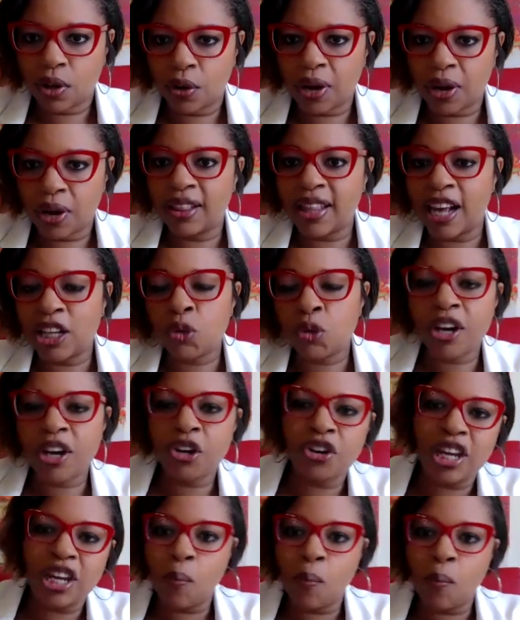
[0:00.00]
Okay, that's why
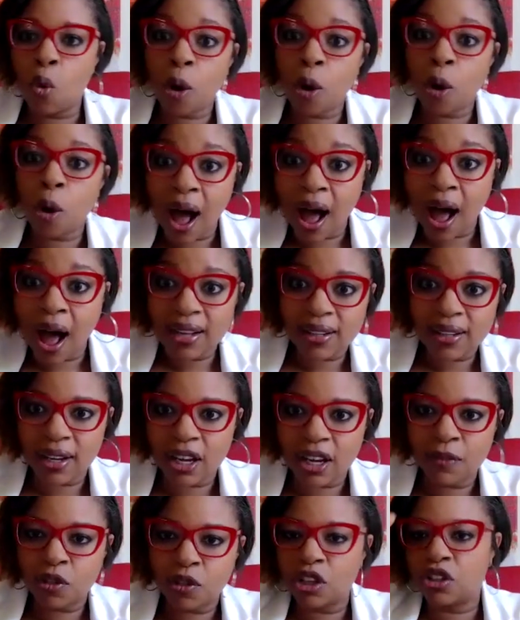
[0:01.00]
you need more
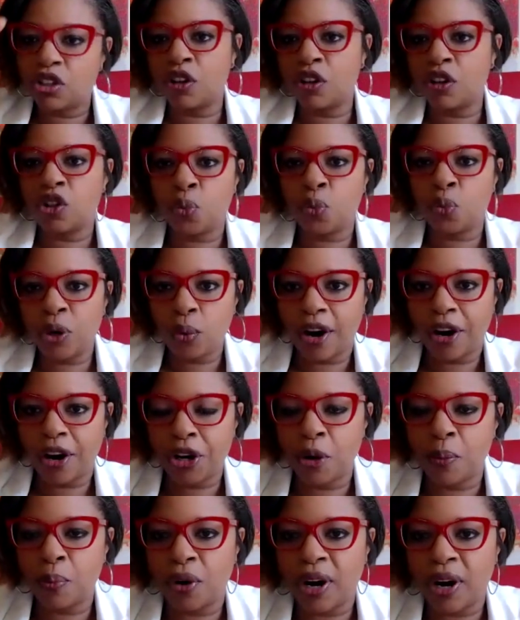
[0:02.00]
positive to start to
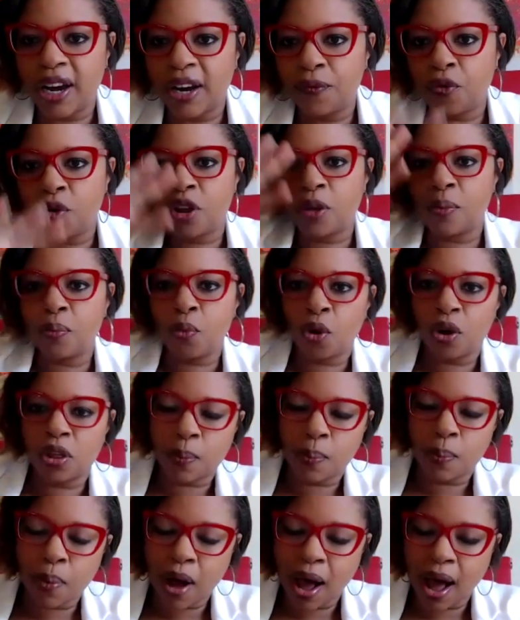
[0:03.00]
rewire your brain for
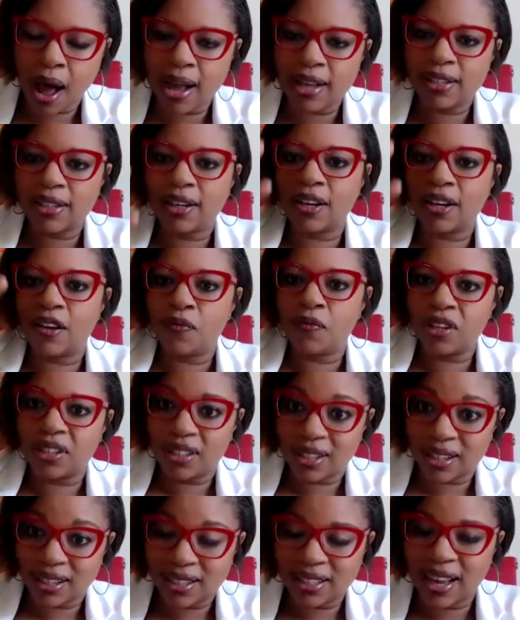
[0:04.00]
the positive, the
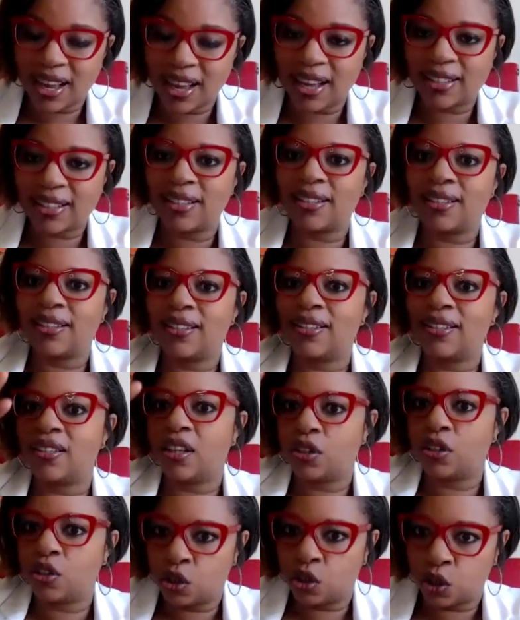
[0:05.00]
successes,
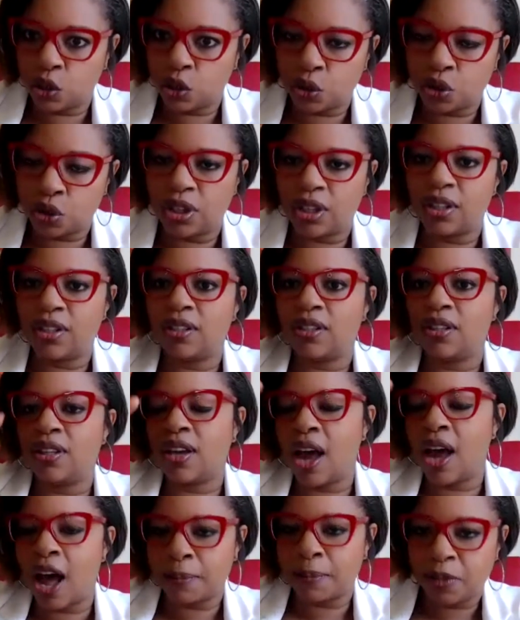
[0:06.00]
the solutions,
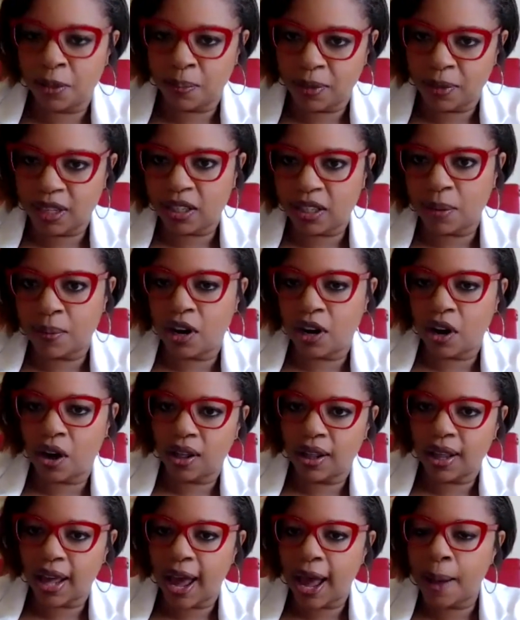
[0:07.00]
the optimism, and
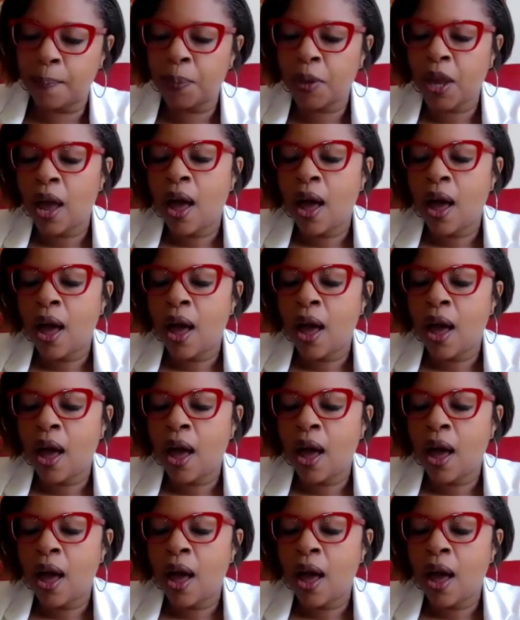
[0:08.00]
all of that.